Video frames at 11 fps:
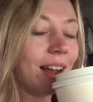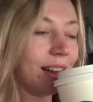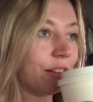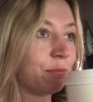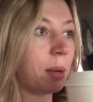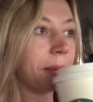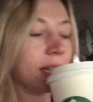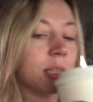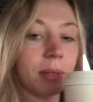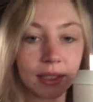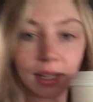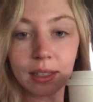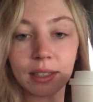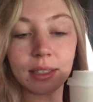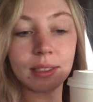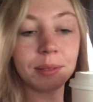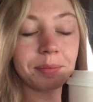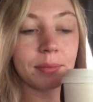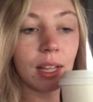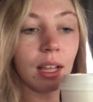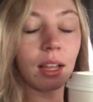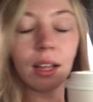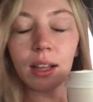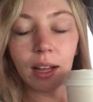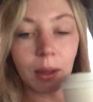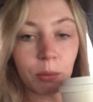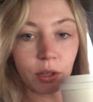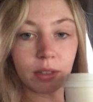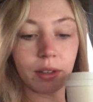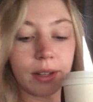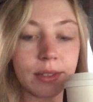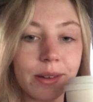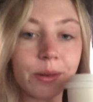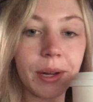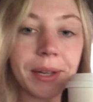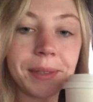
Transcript: I love pumpkin spice lattes. I'm going to class now.